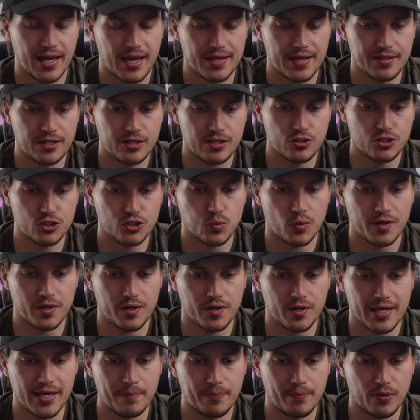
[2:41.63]
And then you just want
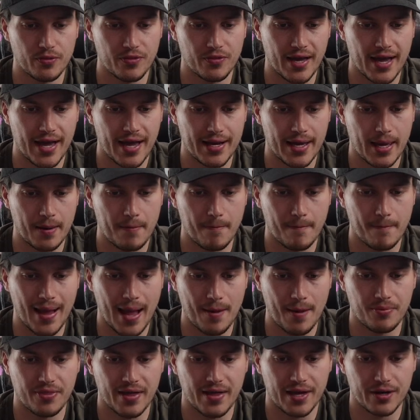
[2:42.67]
to input that and
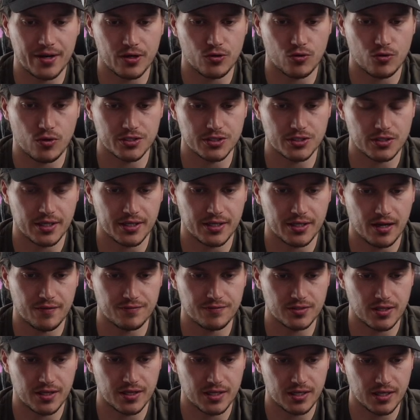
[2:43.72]
map that across like
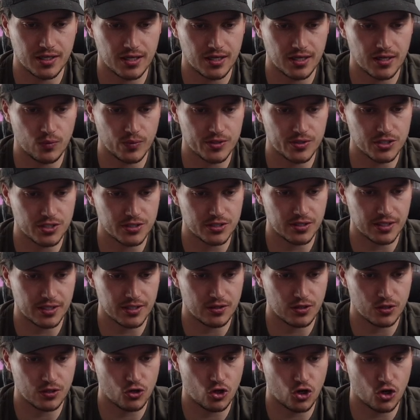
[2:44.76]
I've done here, which is
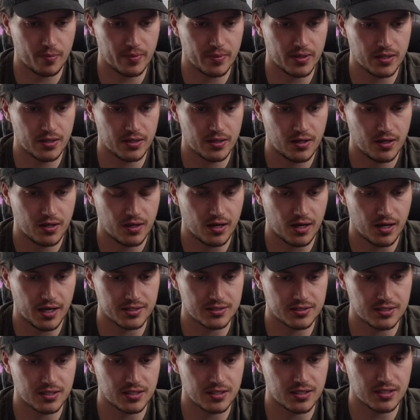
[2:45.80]
like the comment
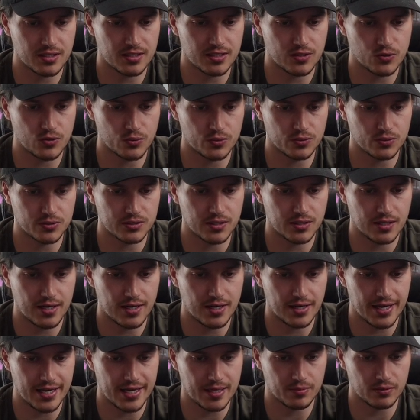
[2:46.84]
ID equals
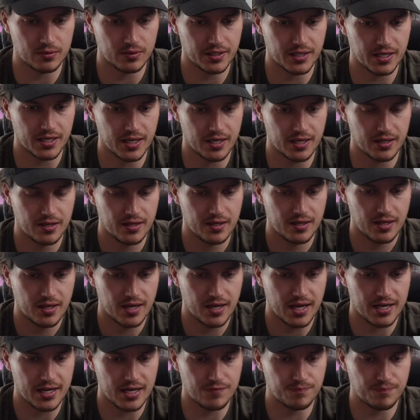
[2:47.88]
label here.
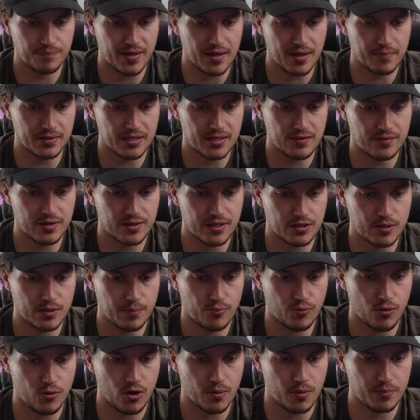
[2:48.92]
And I've then given it the
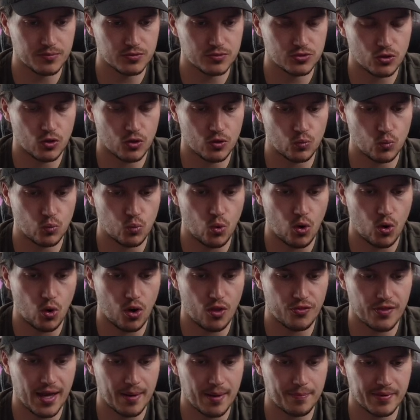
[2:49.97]
prompt on
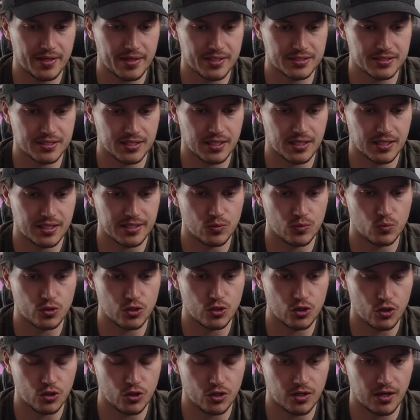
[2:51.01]
what that basically would
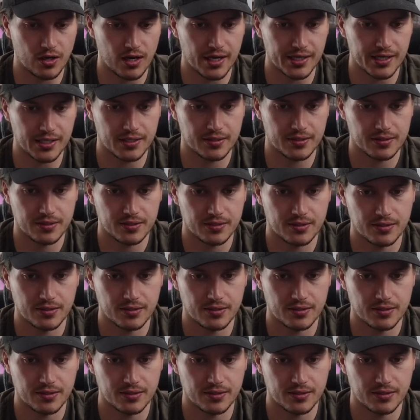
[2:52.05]
look like.